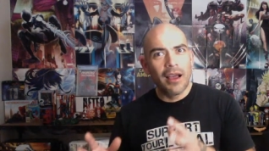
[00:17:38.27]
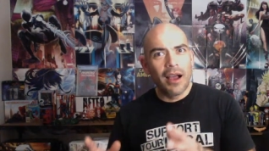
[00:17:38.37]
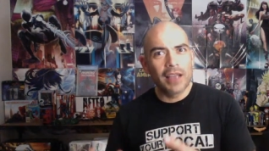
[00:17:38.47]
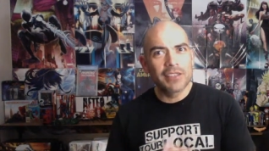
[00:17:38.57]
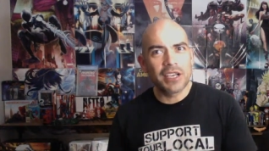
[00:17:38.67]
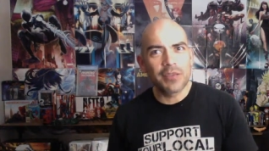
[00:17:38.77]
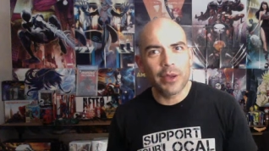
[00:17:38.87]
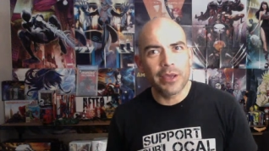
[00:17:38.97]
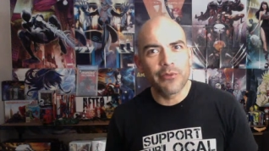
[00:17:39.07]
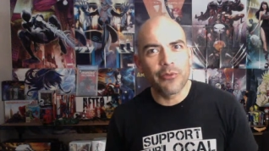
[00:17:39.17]
I checked my
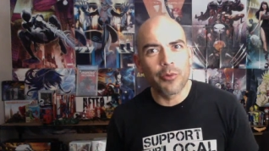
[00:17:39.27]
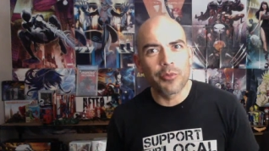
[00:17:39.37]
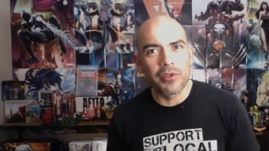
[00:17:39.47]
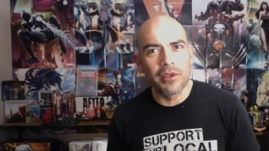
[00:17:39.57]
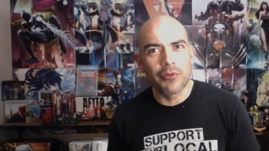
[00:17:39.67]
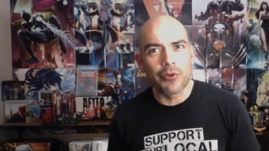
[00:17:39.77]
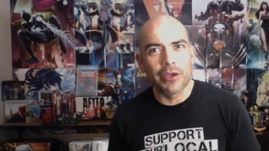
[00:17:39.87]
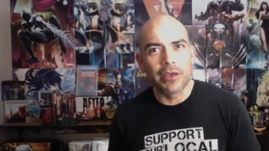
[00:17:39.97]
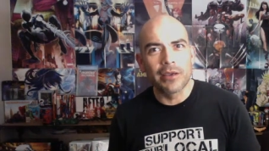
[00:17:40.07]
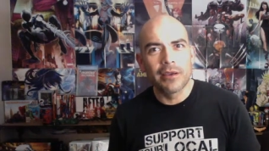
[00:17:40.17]
informed
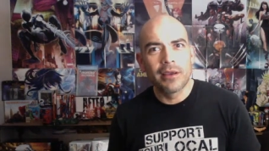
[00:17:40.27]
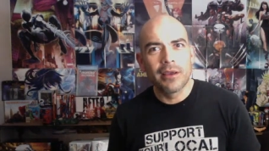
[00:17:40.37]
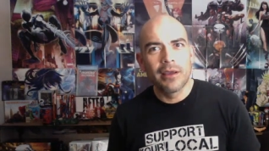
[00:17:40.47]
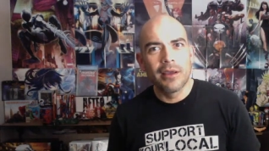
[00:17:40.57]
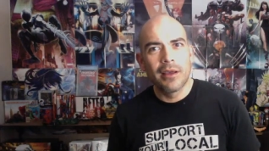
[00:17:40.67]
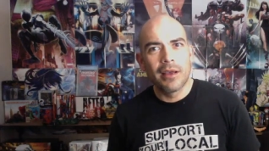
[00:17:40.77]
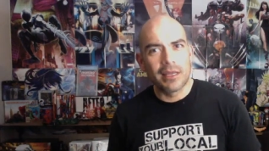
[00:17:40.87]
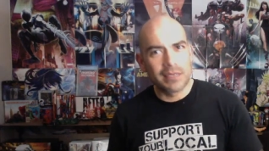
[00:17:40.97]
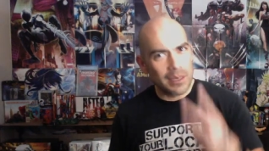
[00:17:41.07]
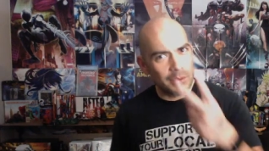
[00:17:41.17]
delivery. And I
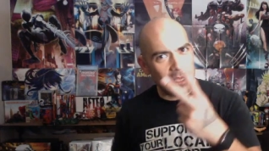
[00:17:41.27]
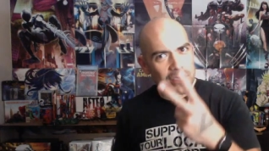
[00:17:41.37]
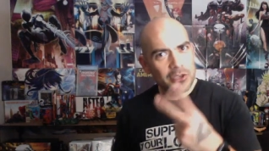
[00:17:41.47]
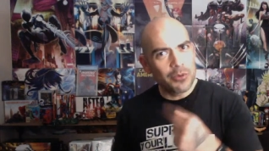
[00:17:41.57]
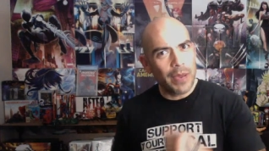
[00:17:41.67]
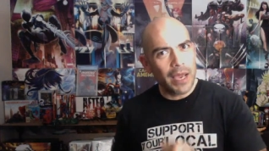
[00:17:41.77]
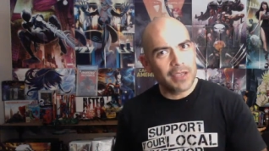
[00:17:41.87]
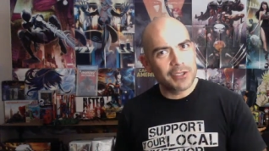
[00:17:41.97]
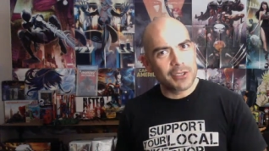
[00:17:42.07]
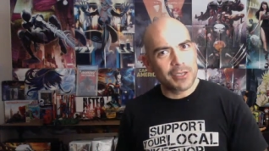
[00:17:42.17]
see I've got 2
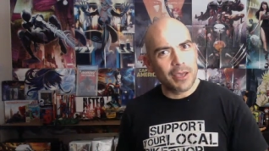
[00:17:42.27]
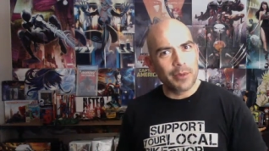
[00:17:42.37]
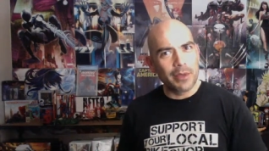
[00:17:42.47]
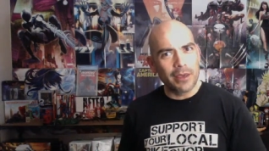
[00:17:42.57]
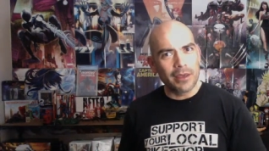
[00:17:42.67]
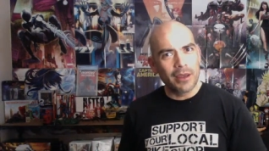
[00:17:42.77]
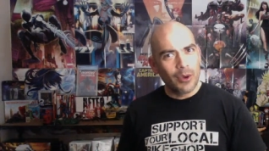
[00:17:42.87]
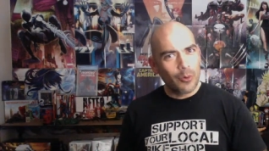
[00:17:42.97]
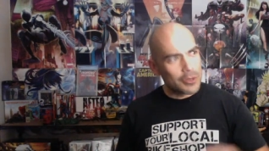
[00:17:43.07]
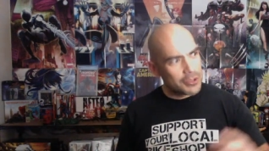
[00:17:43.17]
packages coming in.
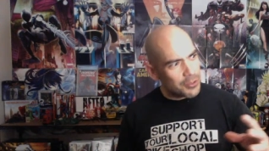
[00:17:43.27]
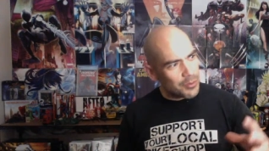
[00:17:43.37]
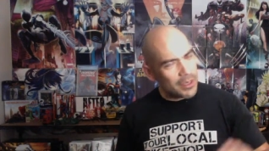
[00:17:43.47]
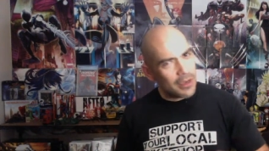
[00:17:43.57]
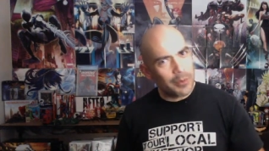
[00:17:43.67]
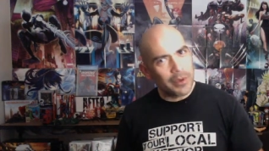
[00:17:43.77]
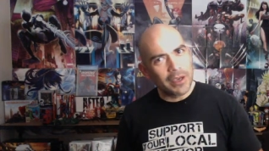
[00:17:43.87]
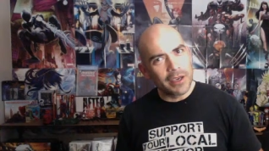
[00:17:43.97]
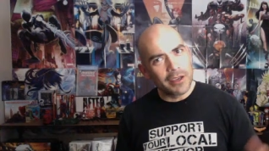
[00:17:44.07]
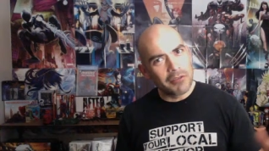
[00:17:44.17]
One should be coming
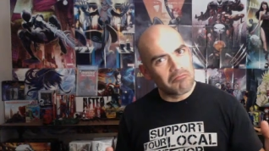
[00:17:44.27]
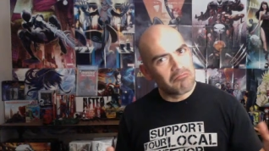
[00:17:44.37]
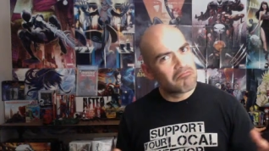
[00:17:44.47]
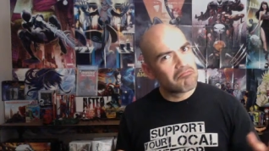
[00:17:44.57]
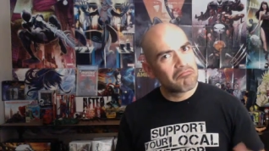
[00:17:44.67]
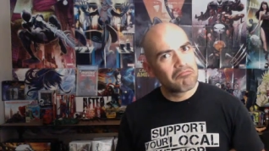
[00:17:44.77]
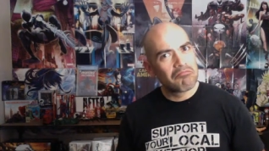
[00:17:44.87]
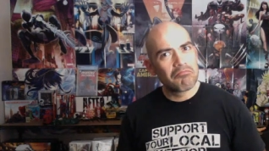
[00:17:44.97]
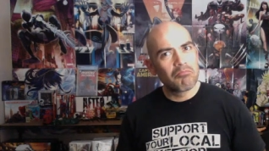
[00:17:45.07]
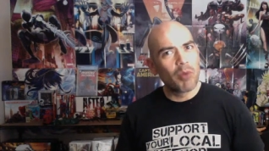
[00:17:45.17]
in
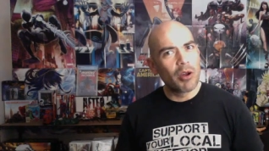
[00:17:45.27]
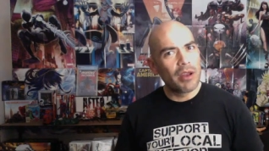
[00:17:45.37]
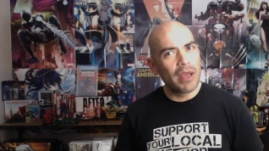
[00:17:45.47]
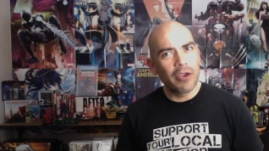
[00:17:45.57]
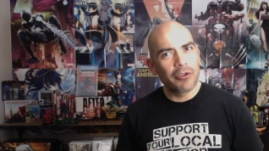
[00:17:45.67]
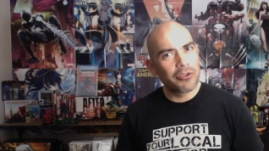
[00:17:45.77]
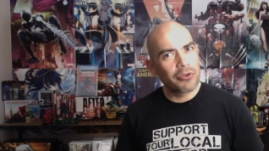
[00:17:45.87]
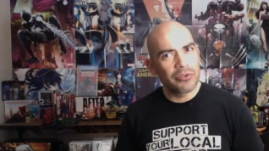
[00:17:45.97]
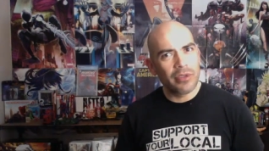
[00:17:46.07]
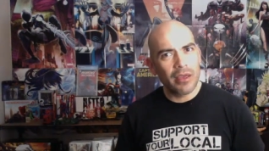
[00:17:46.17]
Monday or
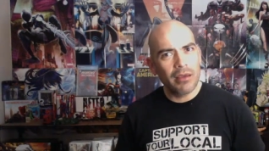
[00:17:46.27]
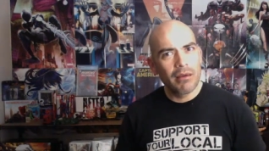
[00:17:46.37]
Tuesday.